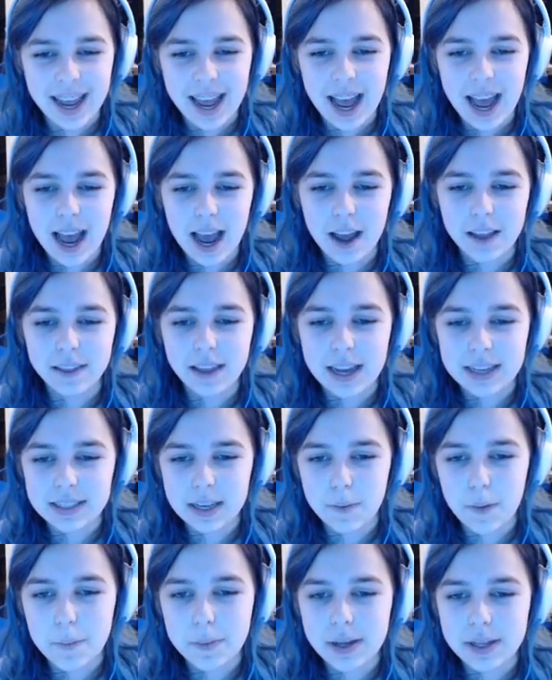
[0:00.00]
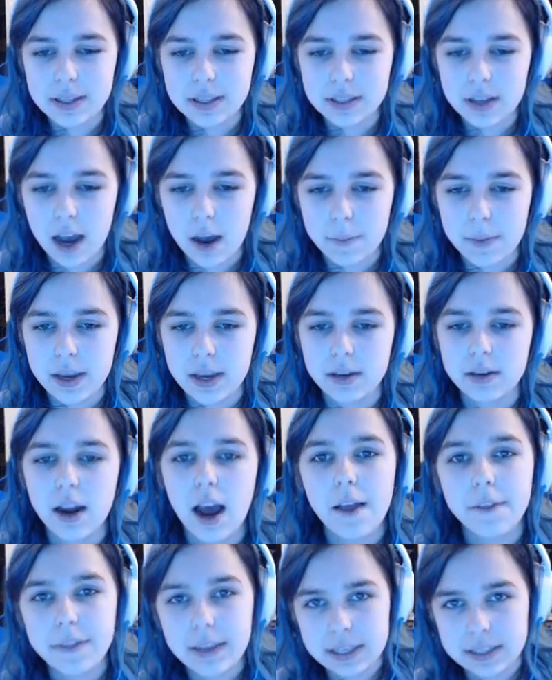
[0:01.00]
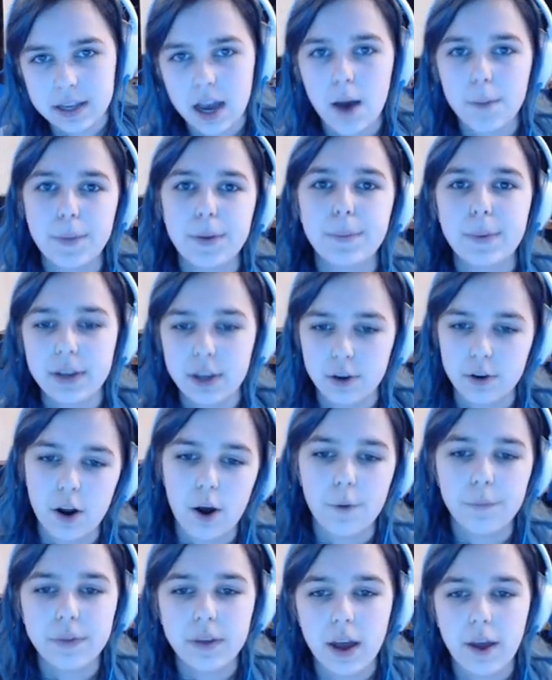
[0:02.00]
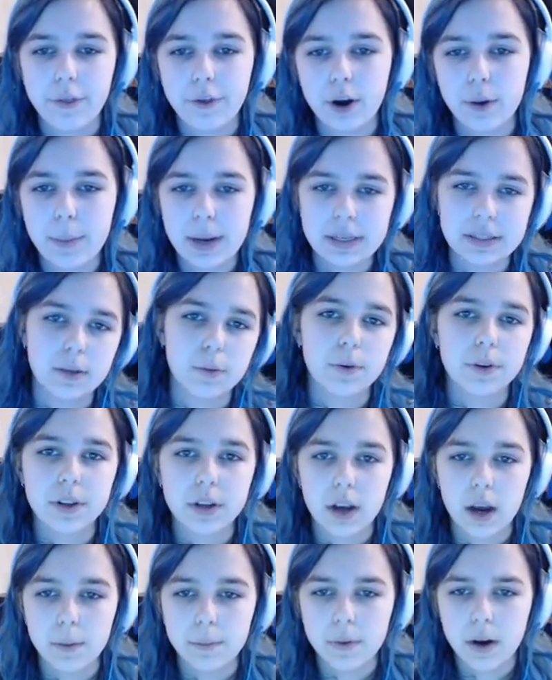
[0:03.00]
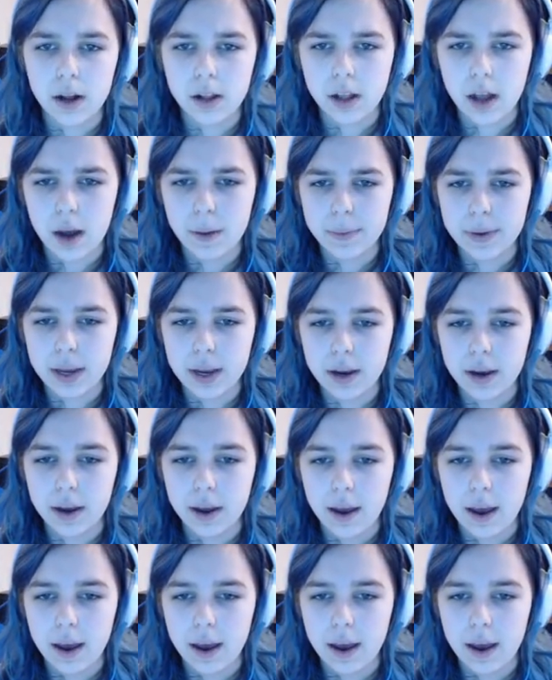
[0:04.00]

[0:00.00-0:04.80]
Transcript: uh, last time I played this obby, not this obby, but you know the other Amazing World of Gumball obby.